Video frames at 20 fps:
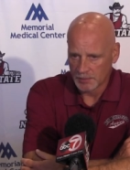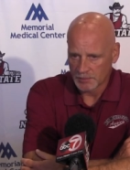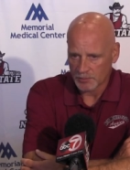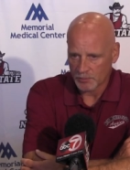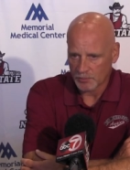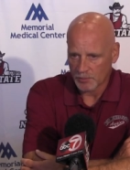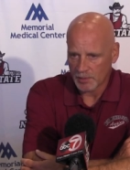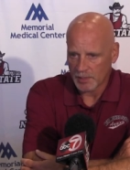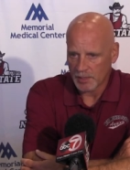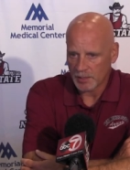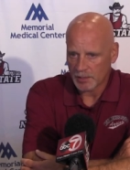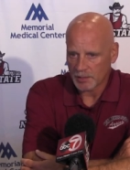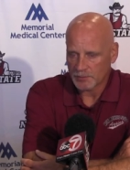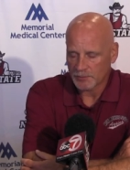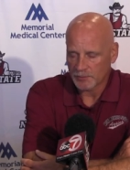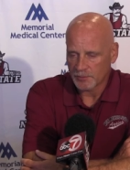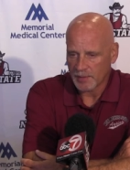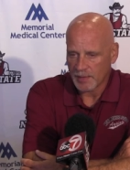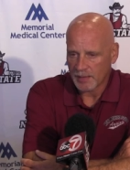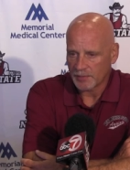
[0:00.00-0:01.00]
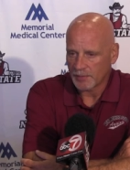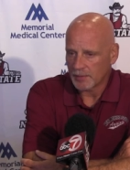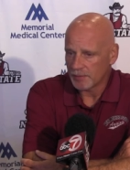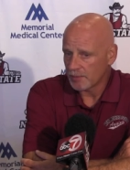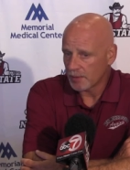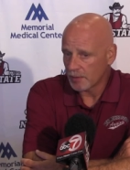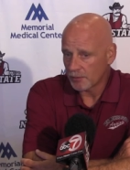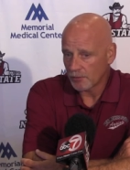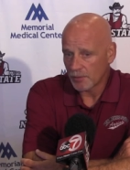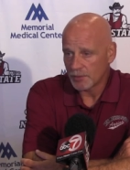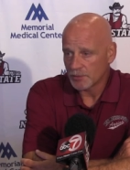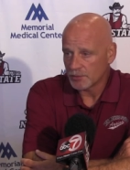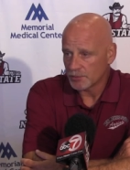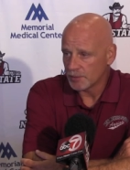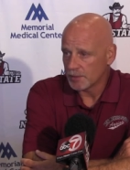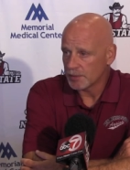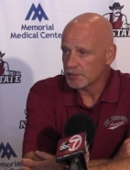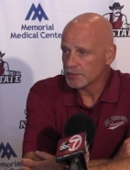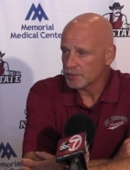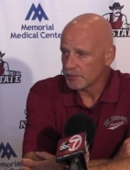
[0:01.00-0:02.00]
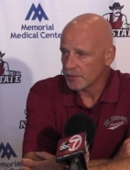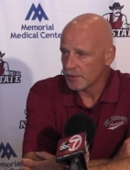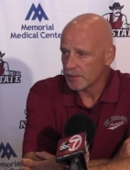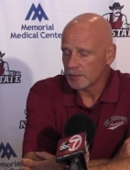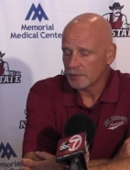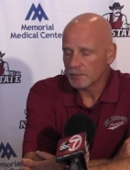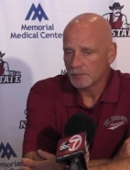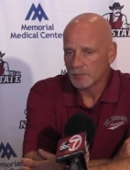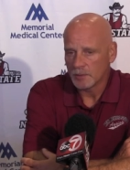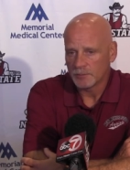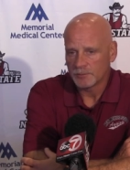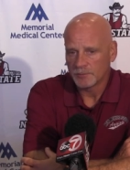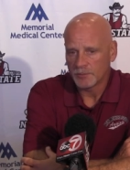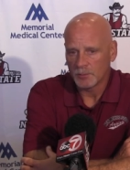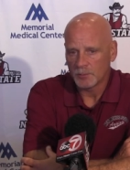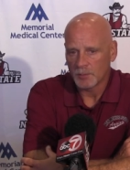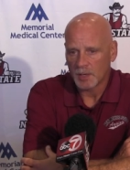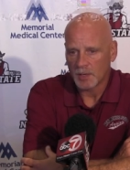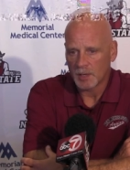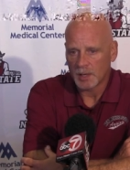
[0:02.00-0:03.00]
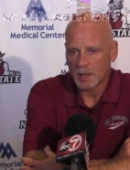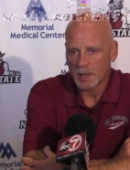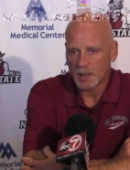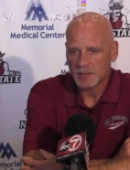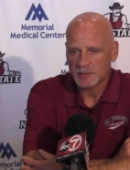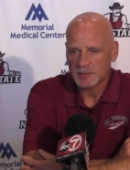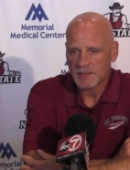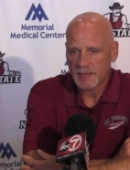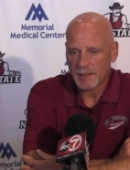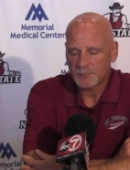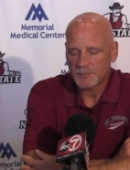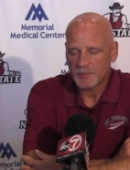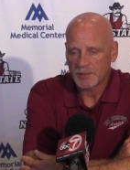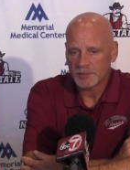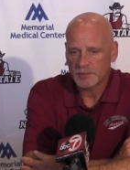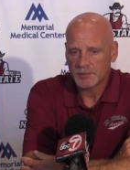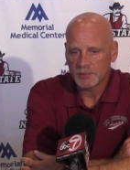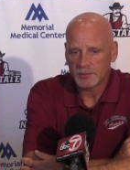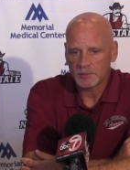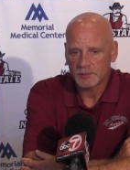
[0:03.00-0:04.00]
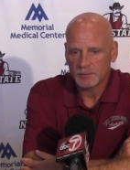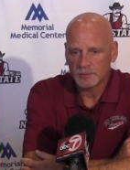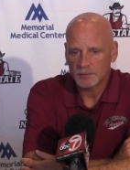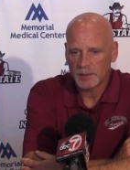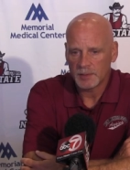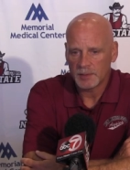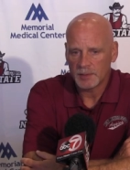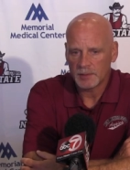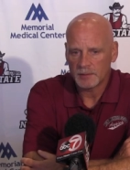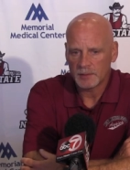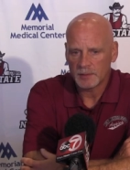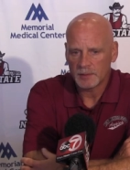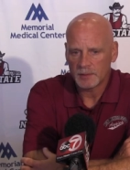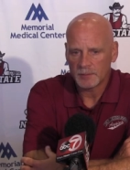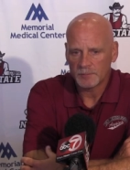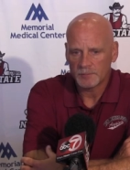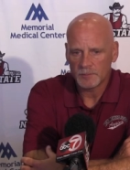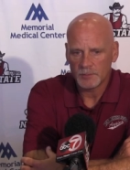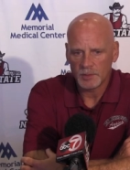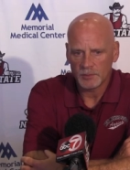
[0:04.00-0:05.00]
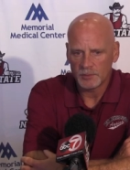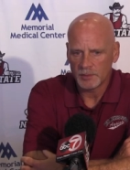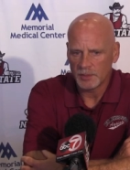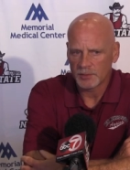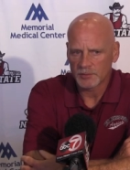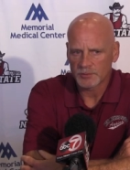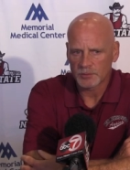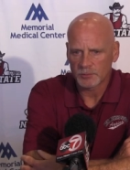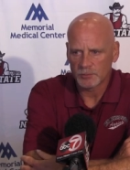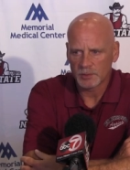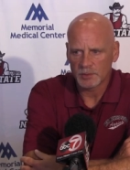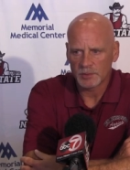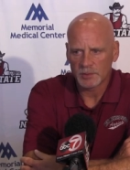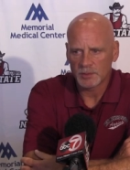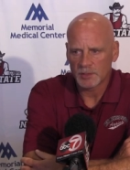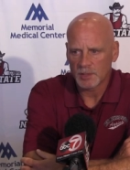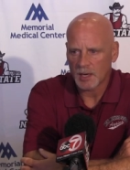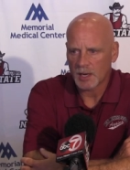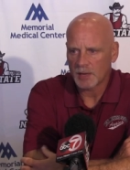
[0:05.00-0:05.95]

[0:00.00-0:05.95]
some great areas for that. And they've got a great tradition there of football that he's tapped into. And, Neil's a really good